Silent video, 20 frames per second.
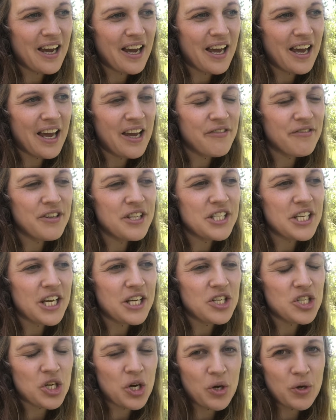everyday
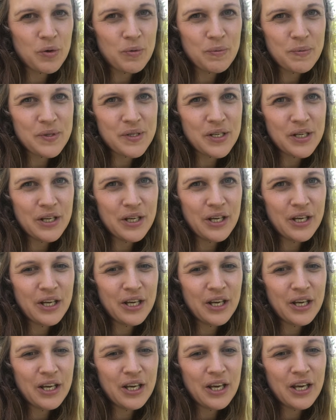jobs
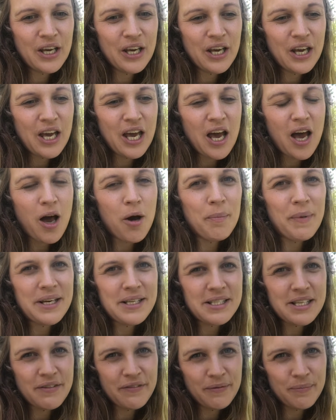are
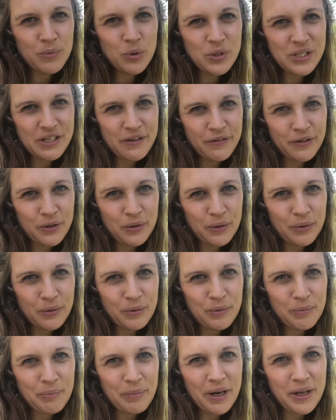made more
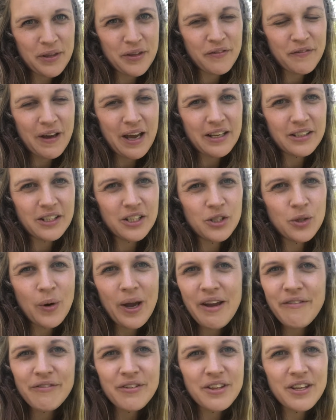difficult by the fact that not
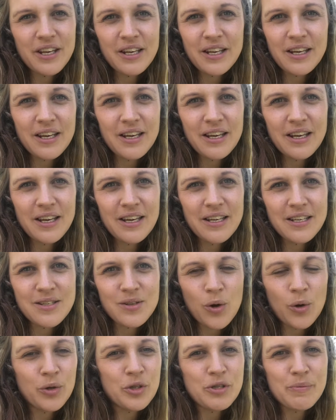everything is
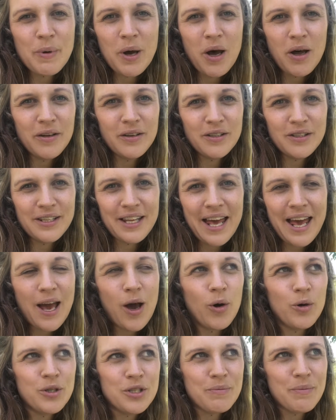on demand, they're
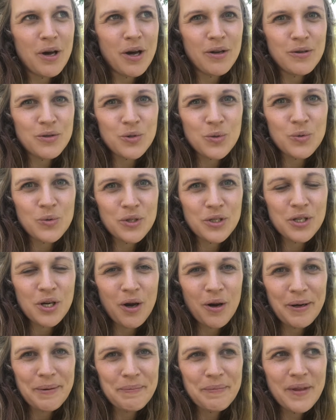on demand all the
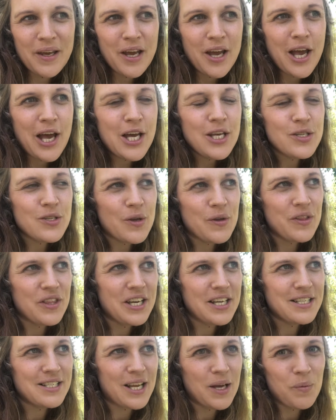time. So
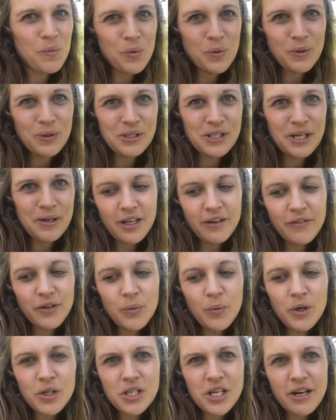things like water. If you
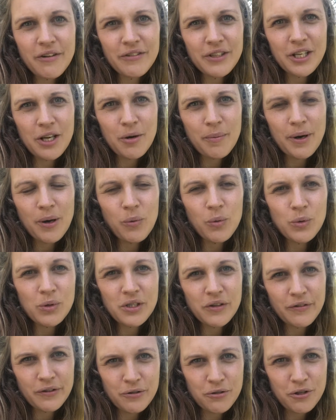watch our video about
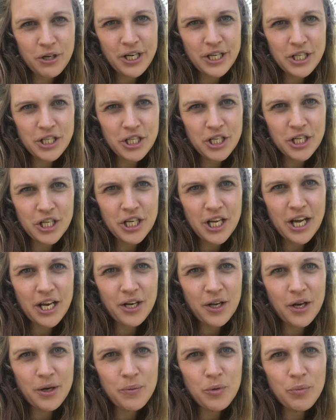water filtration, and
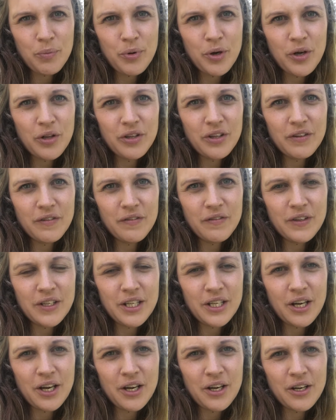I will put the
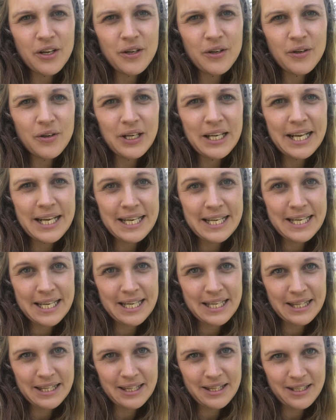video link
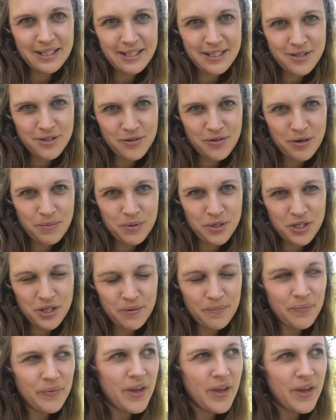in the description,